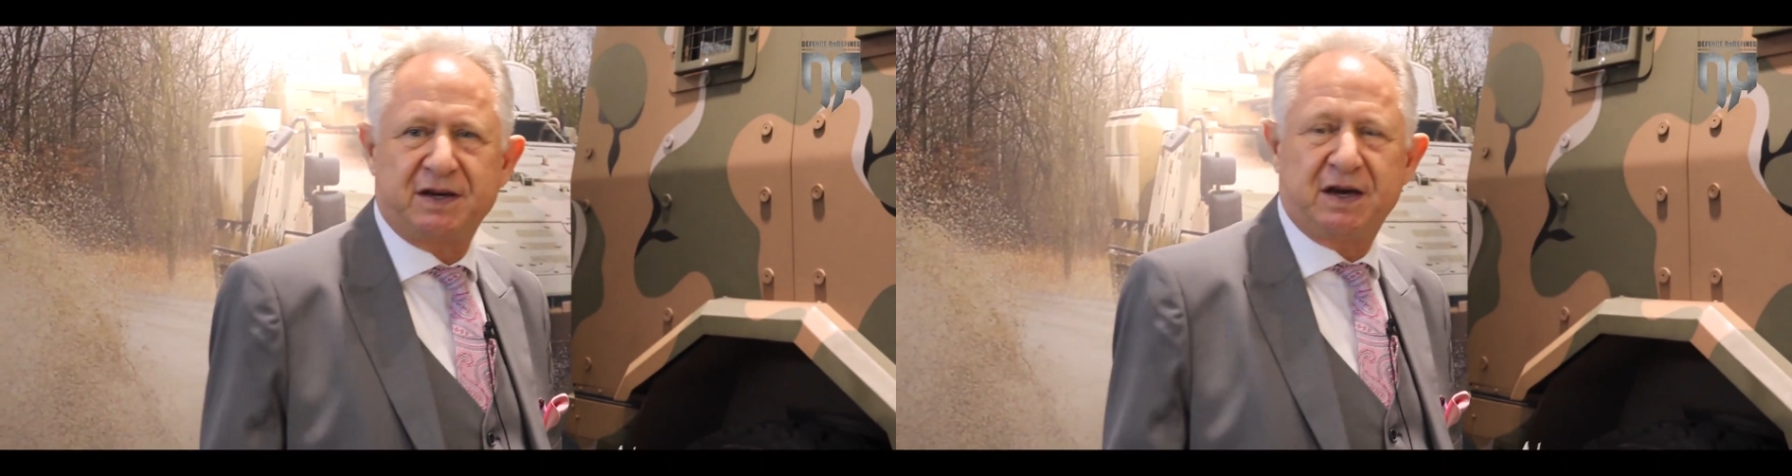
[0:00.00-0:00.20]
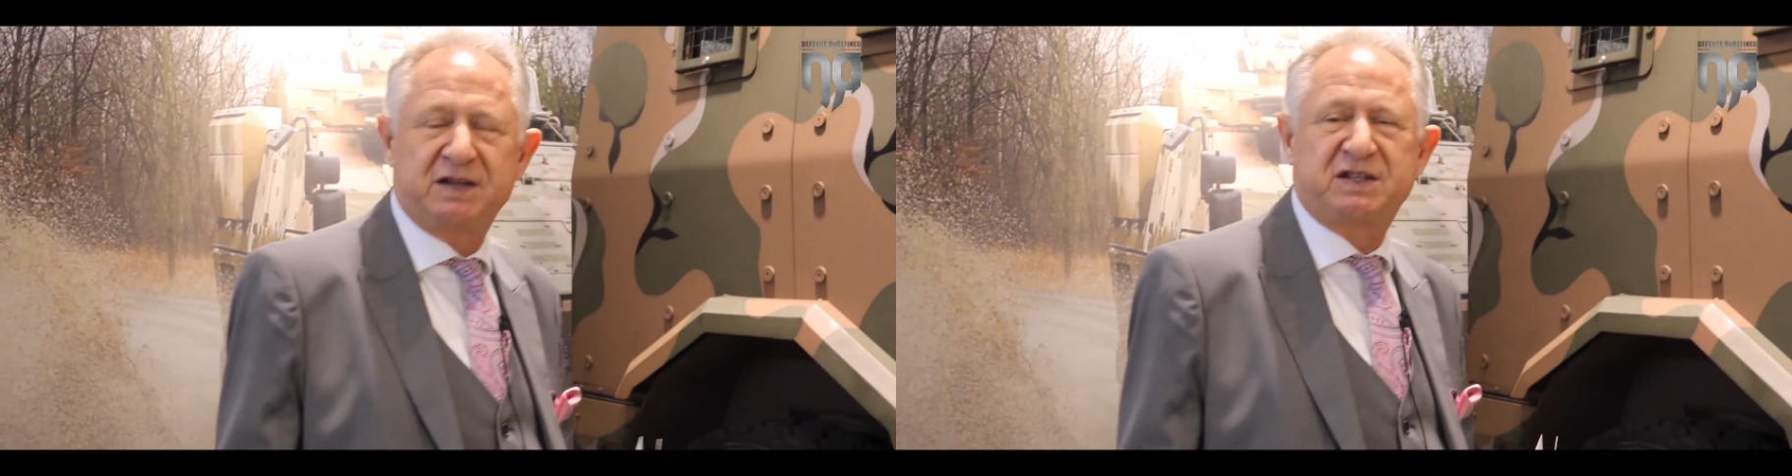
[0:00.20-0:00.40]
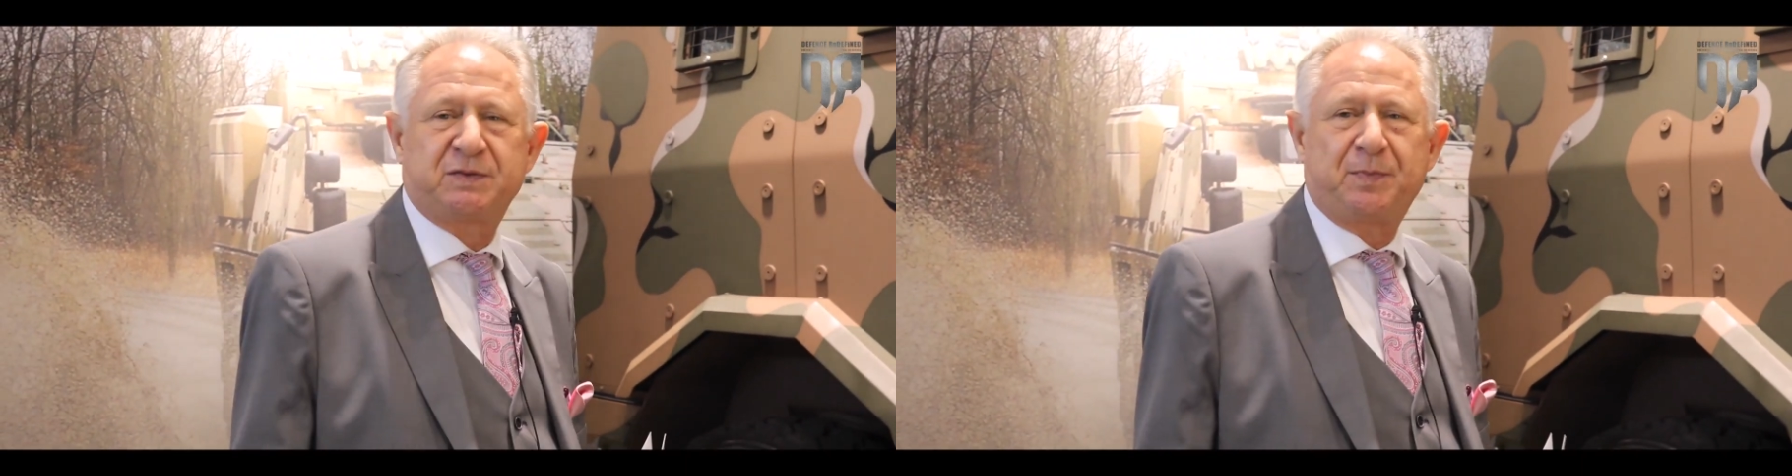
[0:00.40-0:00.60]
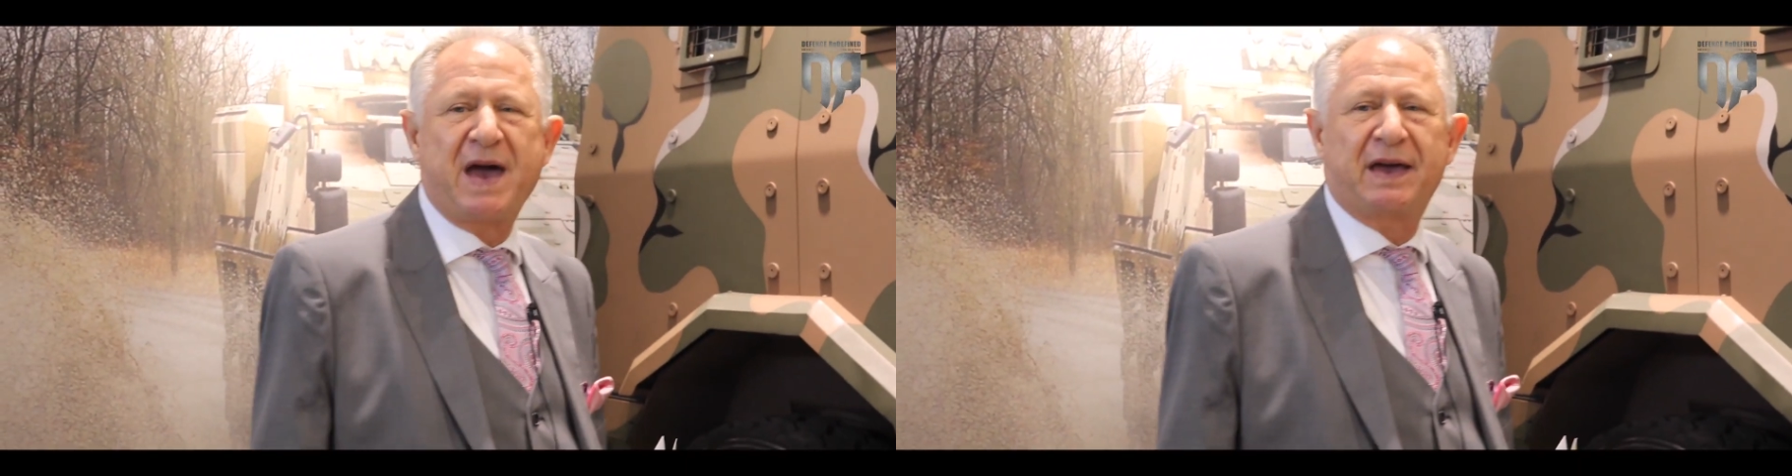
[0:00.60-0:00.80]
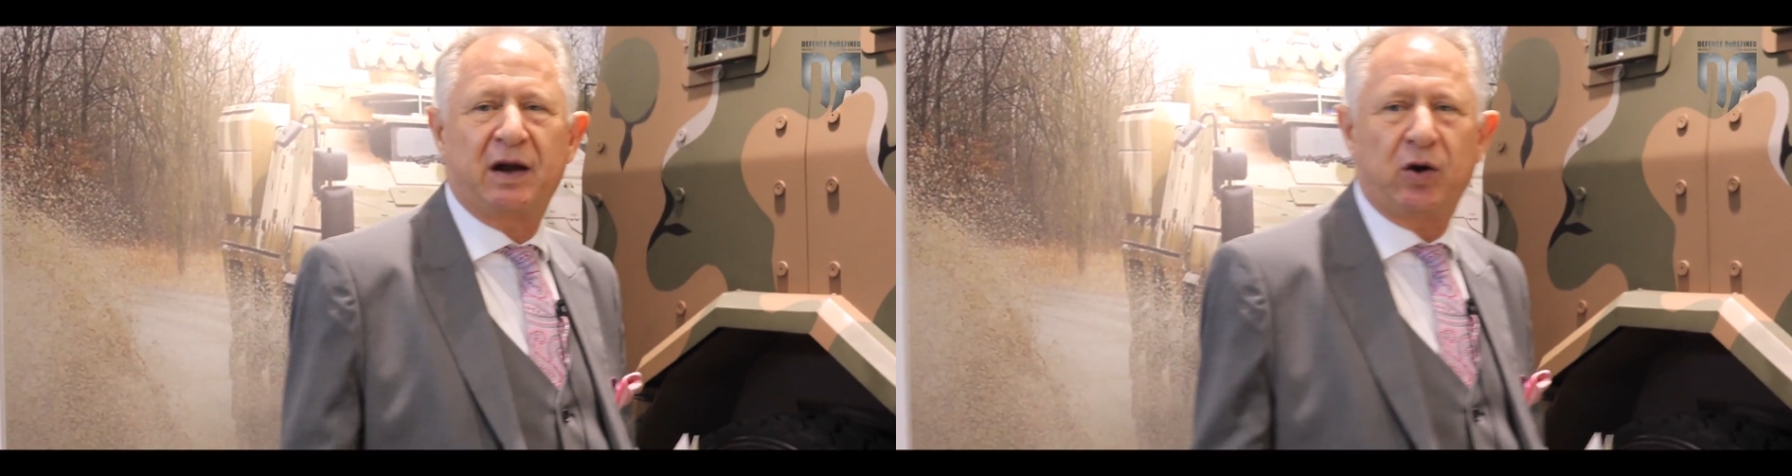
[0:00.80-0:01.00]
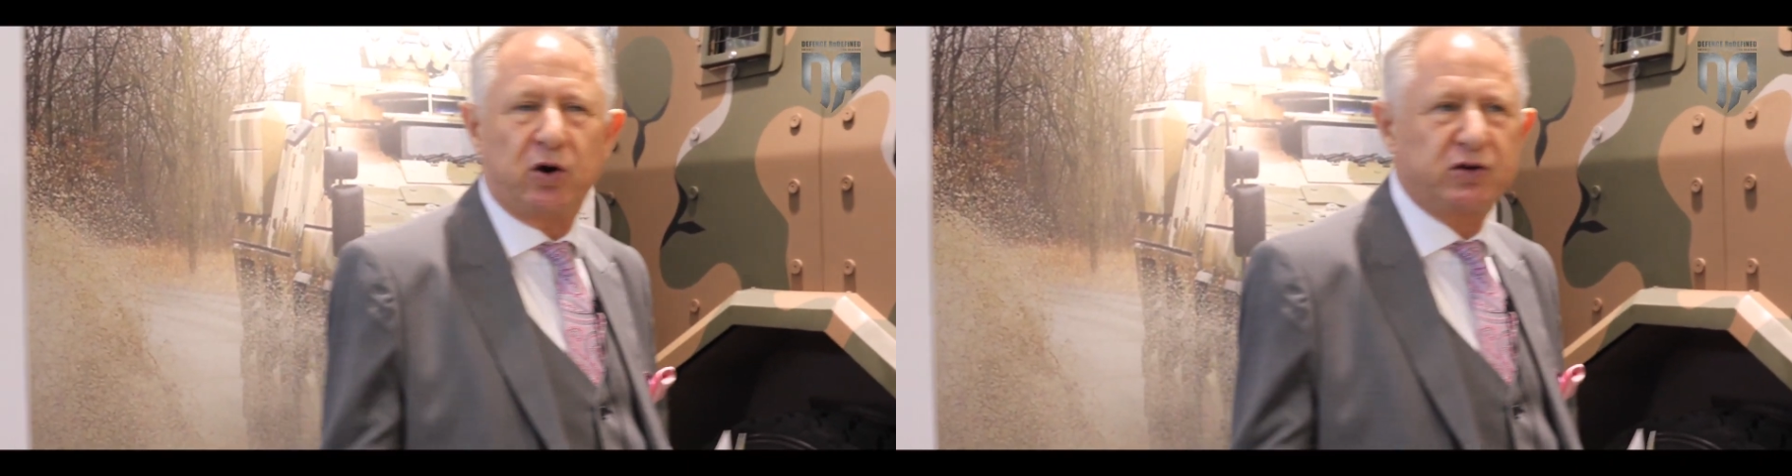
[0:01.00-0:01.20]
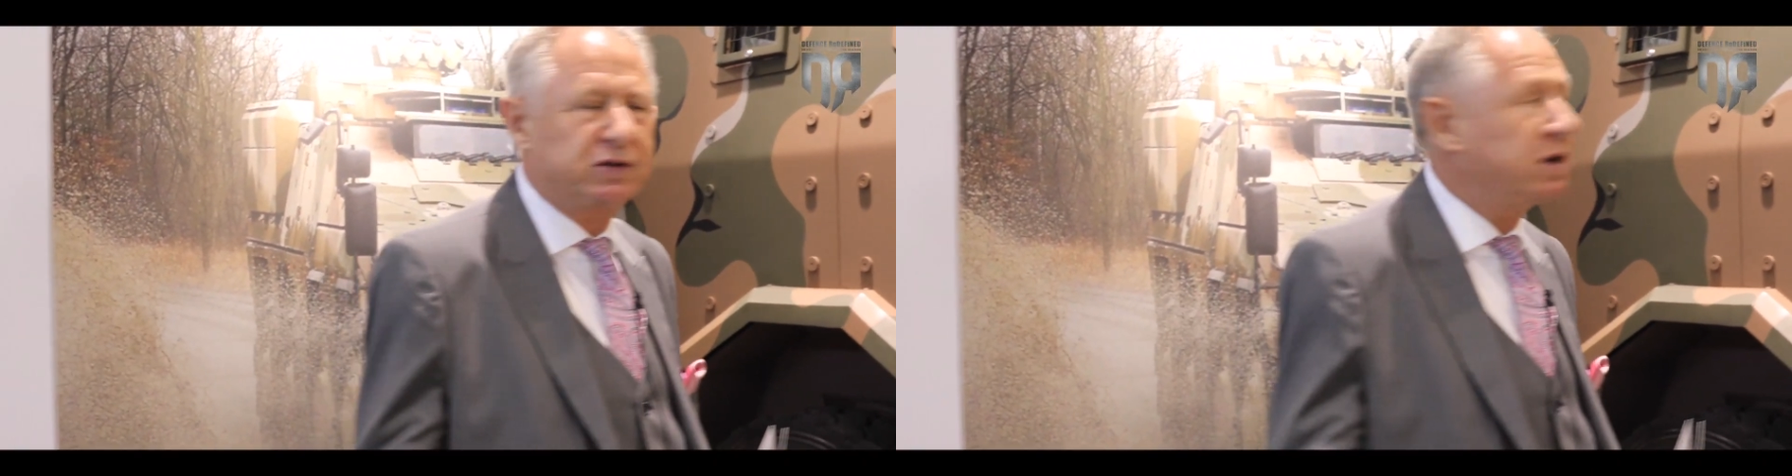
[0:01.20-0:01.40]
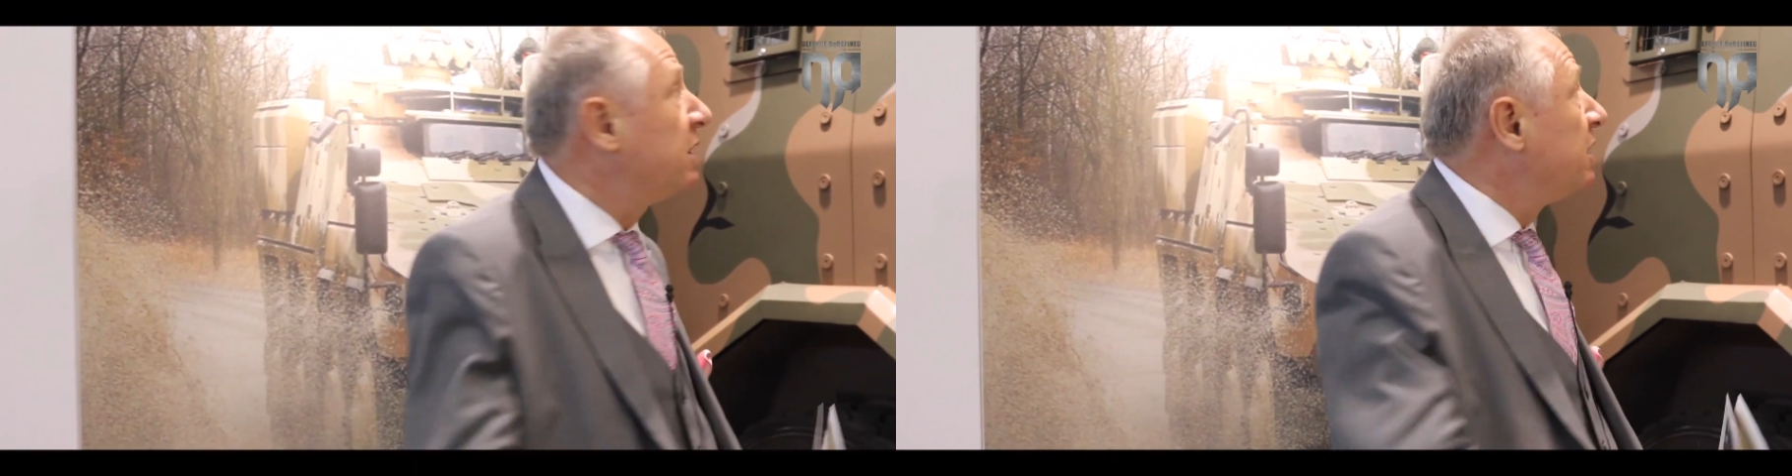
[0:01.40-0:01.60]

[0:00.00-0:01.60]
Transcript: as Spike and Loss.